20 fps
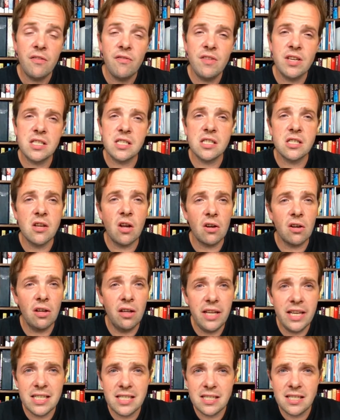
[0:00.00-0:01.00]
This is not
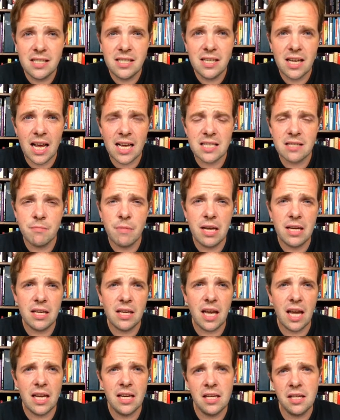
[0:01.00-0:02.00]
listed as a
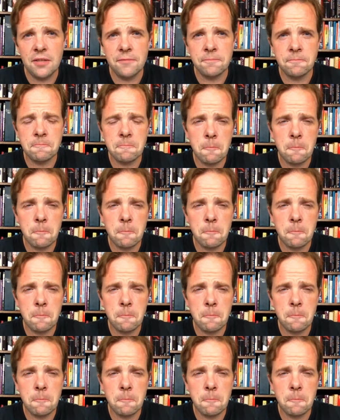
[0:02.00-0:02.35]
medicated.